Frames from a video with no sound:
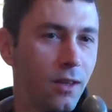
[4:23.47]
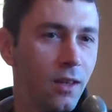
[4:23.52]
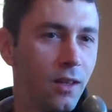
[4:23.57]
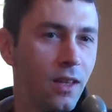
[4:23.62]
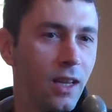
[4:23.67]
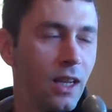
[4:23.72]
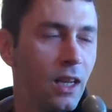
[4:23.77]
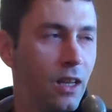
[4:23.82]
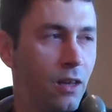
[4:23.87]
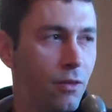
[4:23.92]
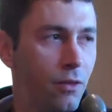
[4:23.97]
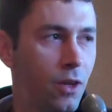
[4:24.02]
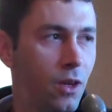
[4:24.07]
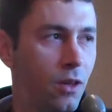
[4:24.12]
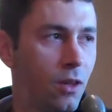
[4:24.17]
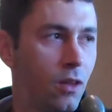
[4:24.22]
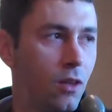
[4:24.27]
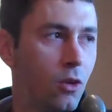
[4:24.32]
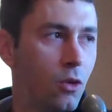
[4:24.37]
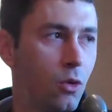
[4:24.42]
that they live
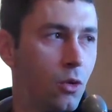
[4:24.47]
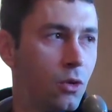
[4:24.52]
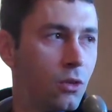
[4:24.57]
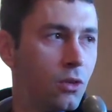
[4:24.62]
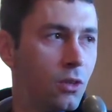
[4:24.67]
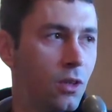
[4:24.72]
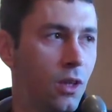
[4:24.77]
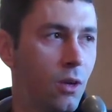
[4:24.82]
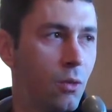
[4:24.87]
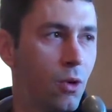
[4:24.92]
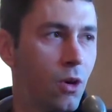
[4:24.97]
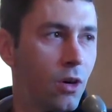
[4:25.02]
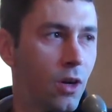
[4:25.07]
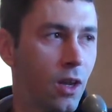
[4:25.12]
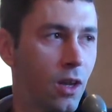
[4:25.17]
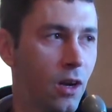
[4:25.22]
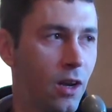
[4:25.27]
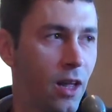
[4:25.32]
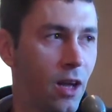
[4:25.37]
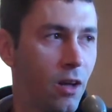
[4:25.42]
in, the doors that they walk
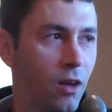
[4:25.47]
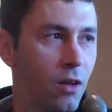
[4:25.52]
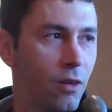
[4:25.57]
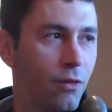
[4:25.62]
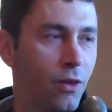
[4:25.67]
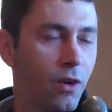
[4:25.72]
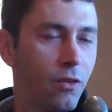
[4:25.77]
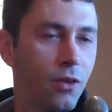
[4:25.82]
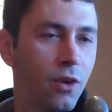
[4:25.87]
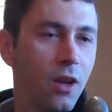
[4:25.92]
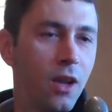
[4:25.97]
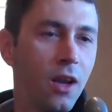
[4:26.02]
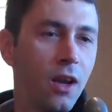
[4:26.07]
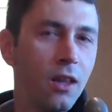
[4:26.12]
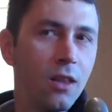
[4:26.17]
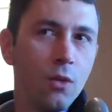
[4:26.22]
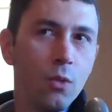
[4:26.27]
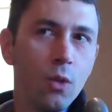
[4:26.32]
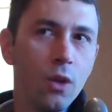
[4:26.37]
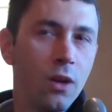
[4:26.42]
in and out of every
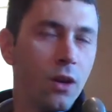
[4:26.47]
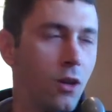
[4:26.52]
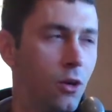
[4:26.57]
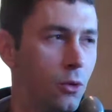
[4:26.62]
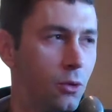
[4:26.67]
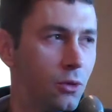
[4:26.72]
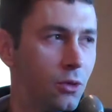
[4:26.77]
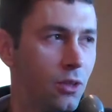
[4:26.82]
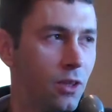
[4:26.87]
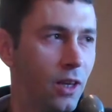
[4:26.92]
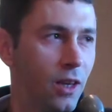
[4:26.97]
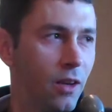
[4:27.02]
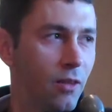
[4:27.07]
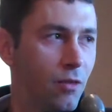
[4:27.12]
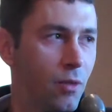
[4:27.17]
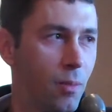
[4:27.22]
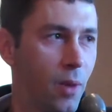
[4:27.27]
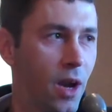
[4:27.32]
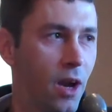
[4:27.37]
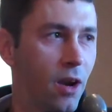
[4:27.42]
day, the windows that
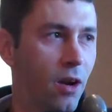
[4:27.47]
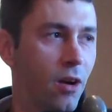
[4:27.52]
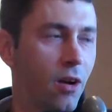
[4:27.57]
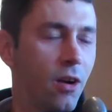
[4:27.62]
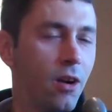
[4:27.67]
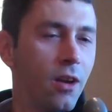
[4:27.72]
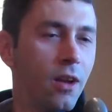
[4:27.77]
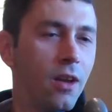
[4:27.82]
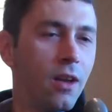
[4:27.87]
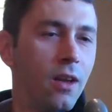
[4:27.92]
give them air,